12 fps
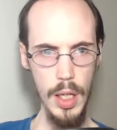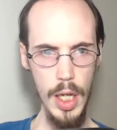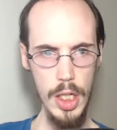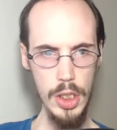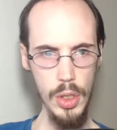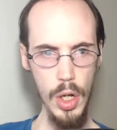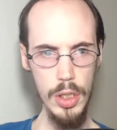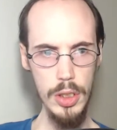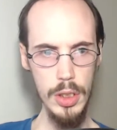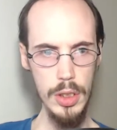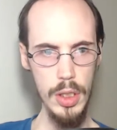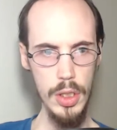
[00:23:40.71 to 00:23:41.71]
He's
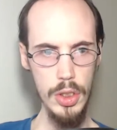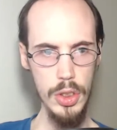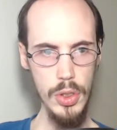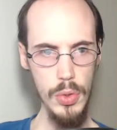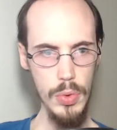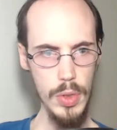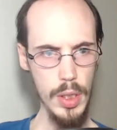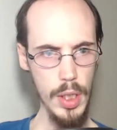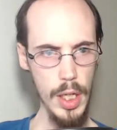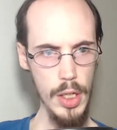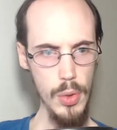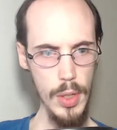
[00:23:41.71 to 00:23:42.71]
conscious. Shoot.
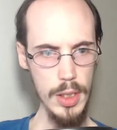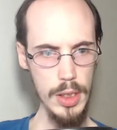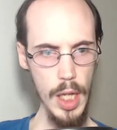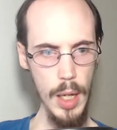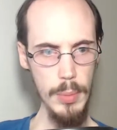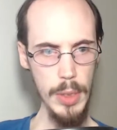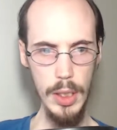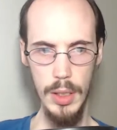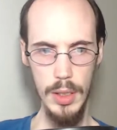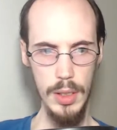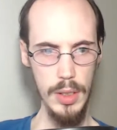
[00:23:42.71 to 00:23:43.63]
He tried to stab me.